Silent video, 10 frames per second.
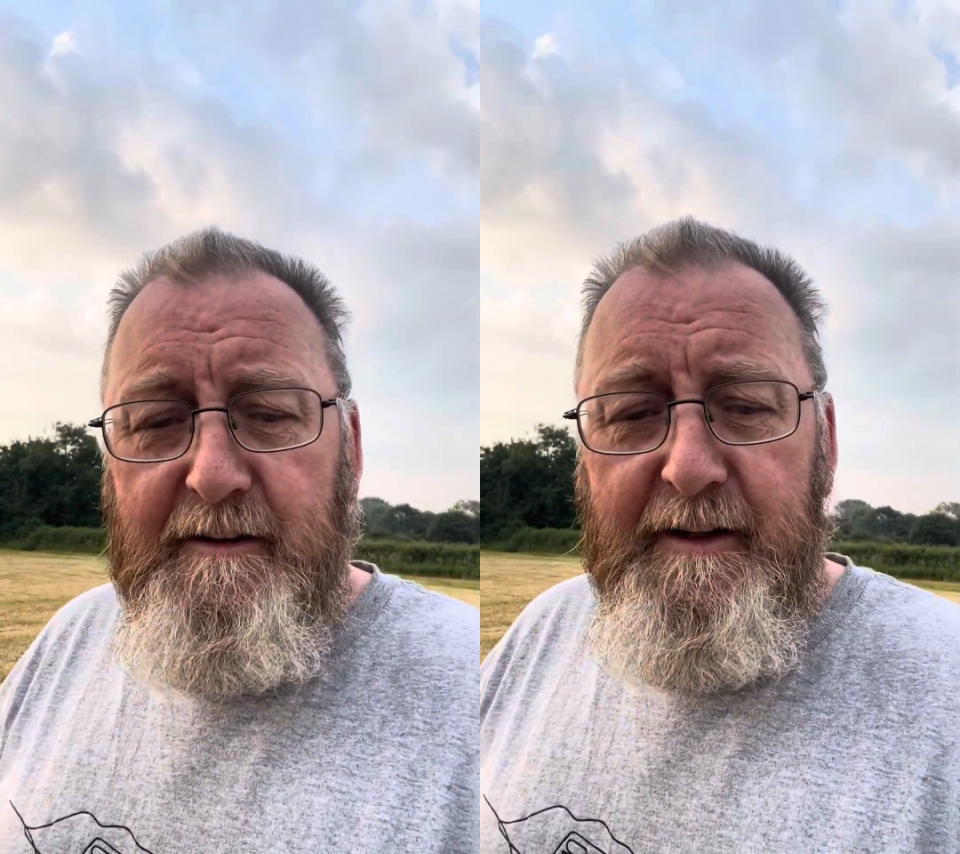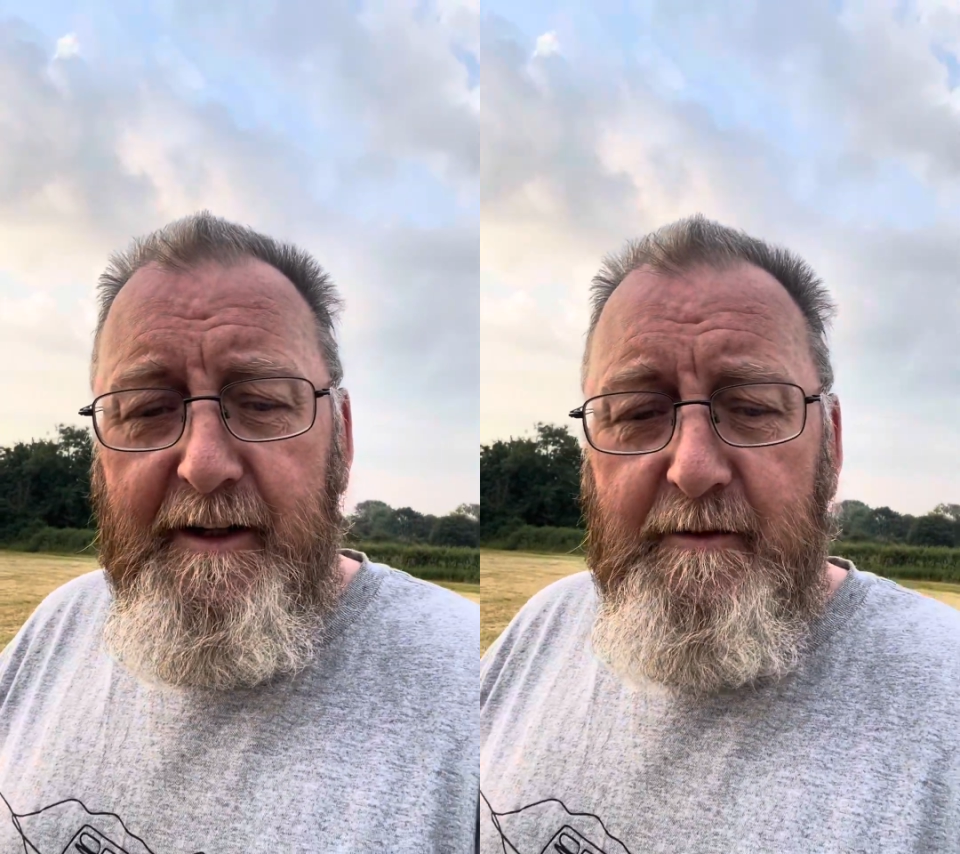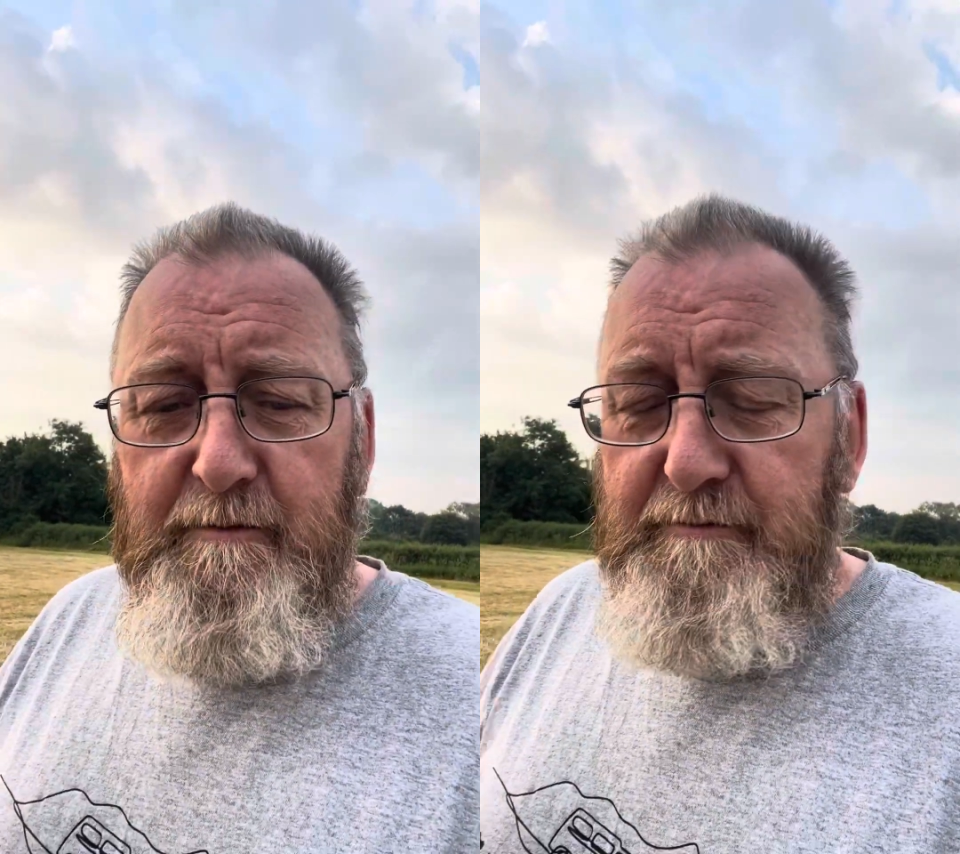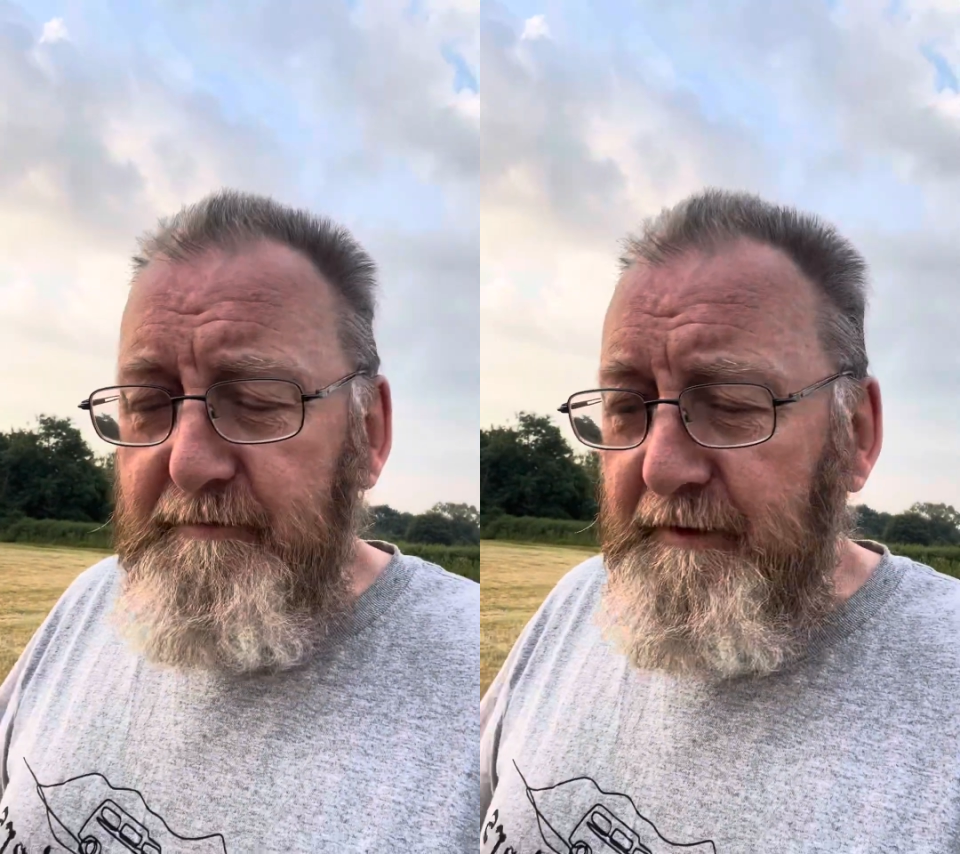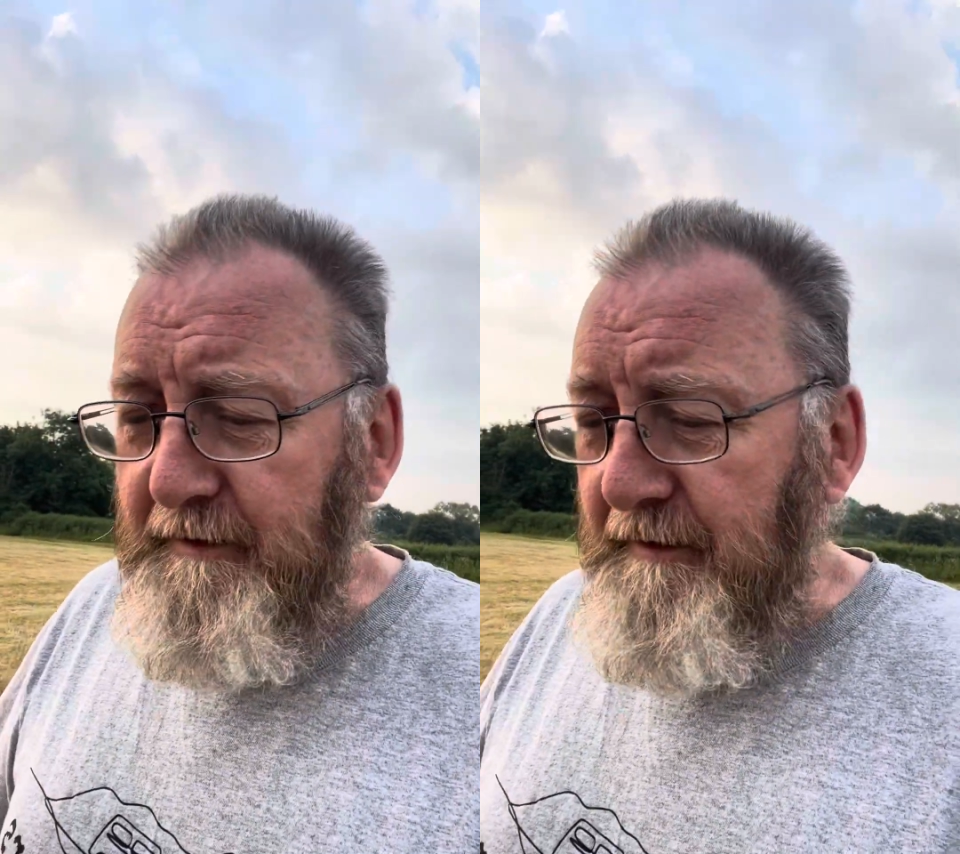get
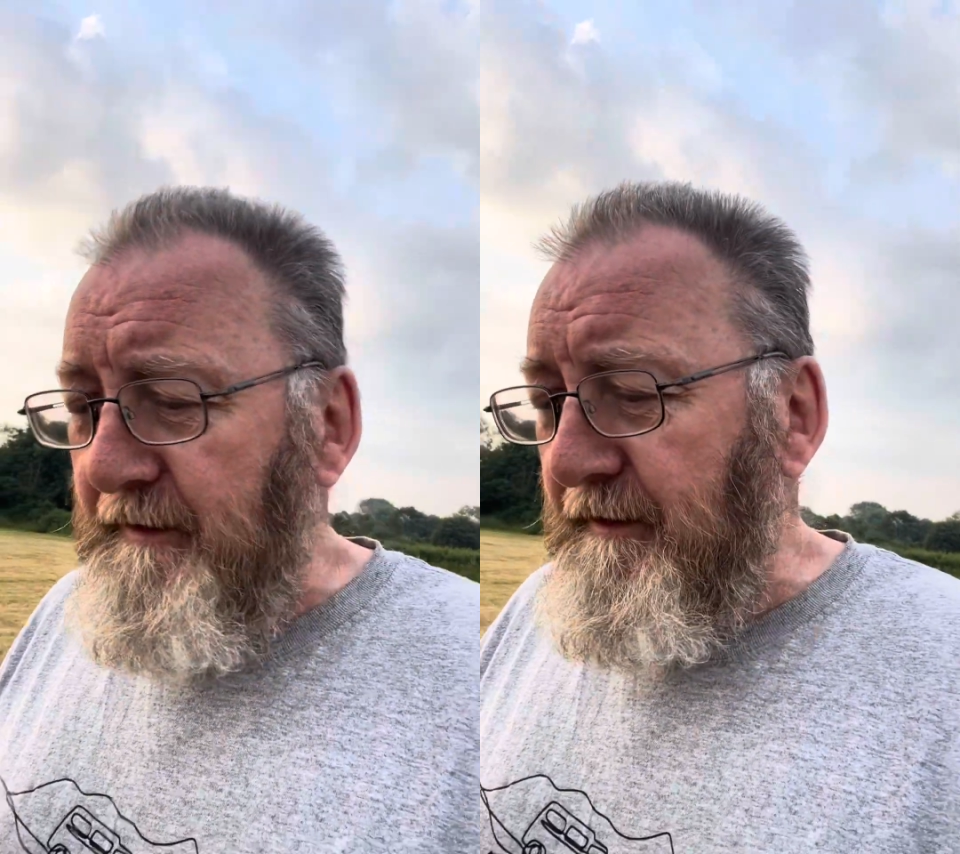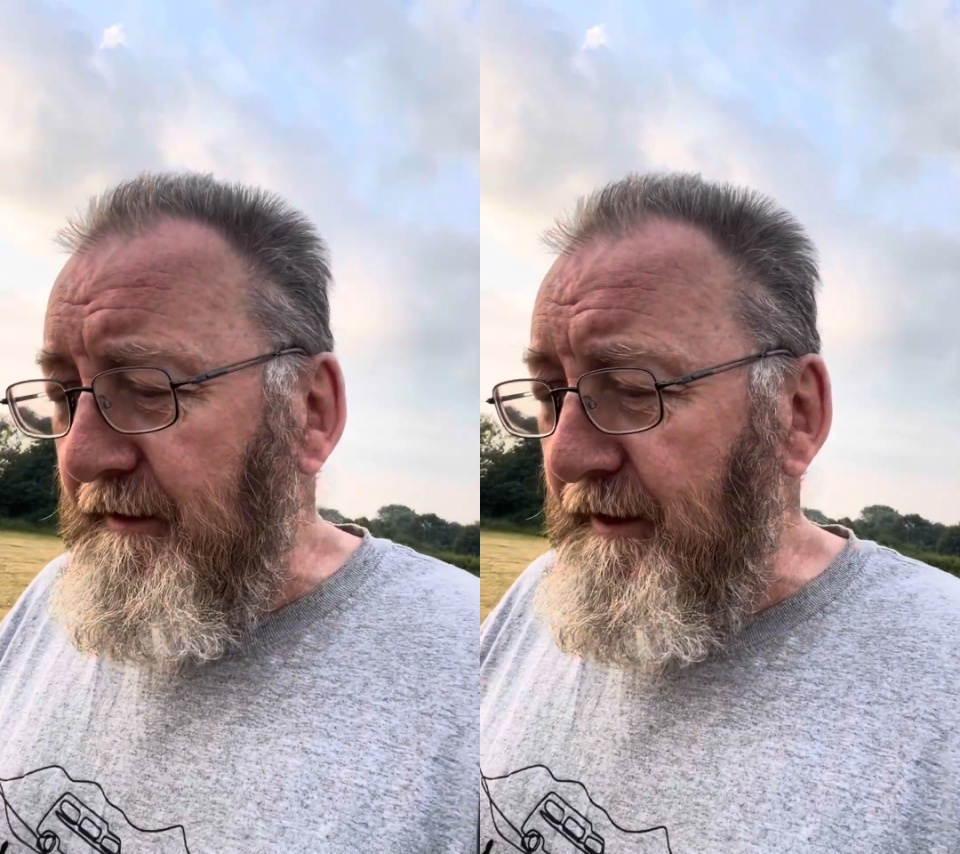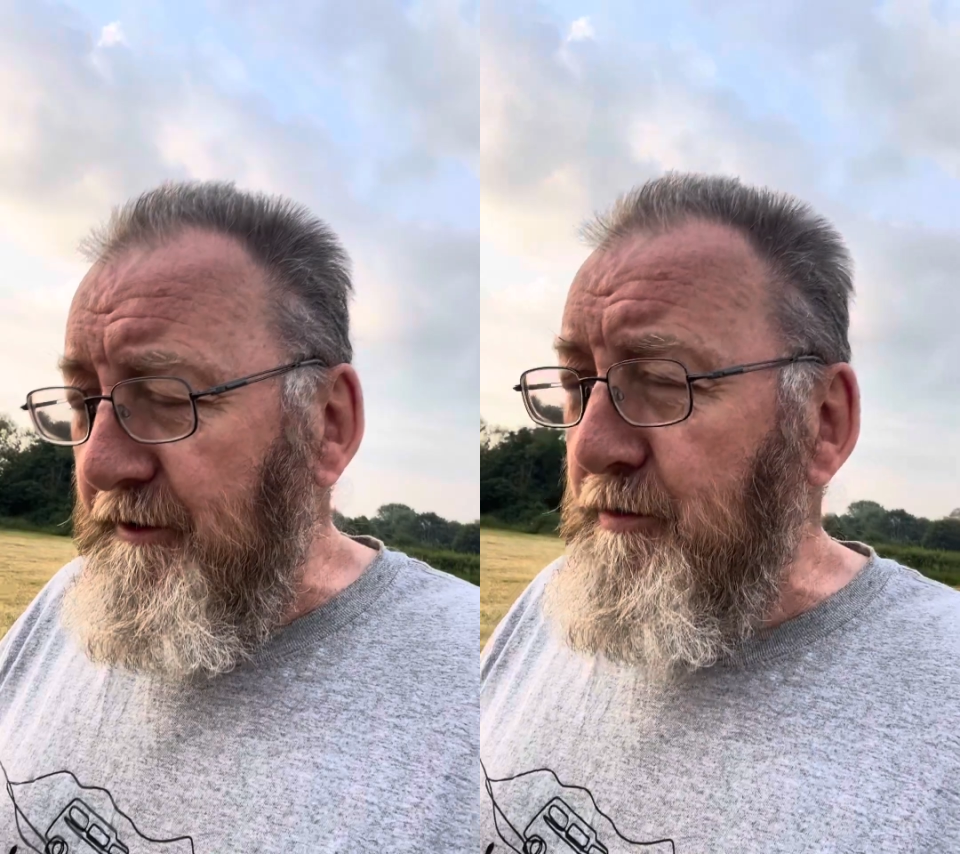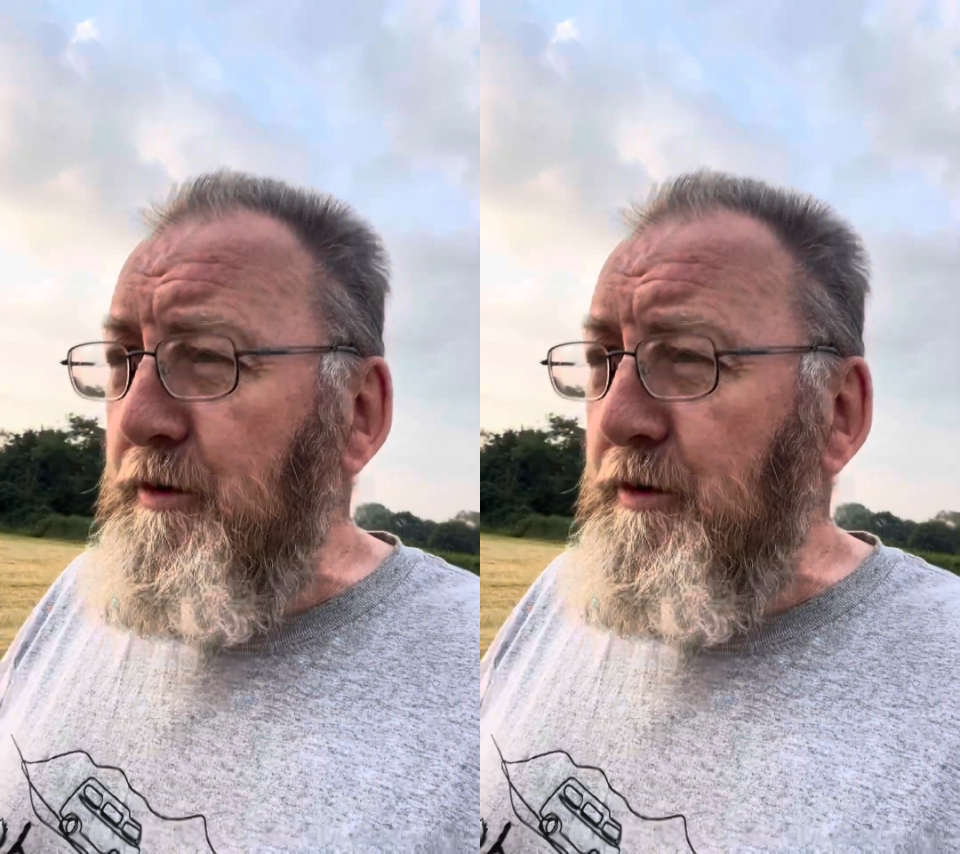catch